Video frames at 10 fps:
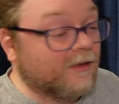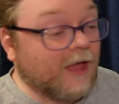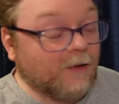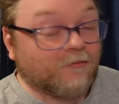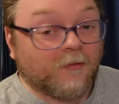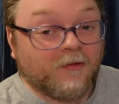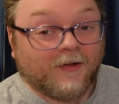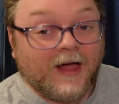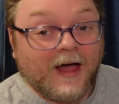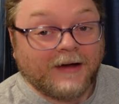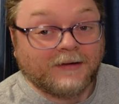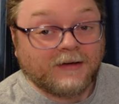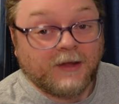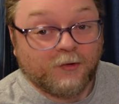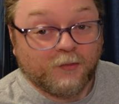Came from the
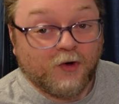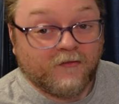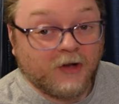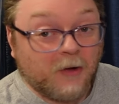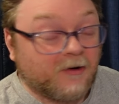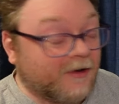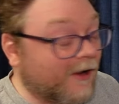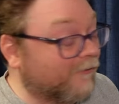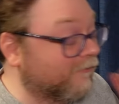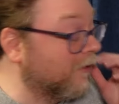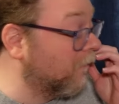line, keep it moving, Lower Decks,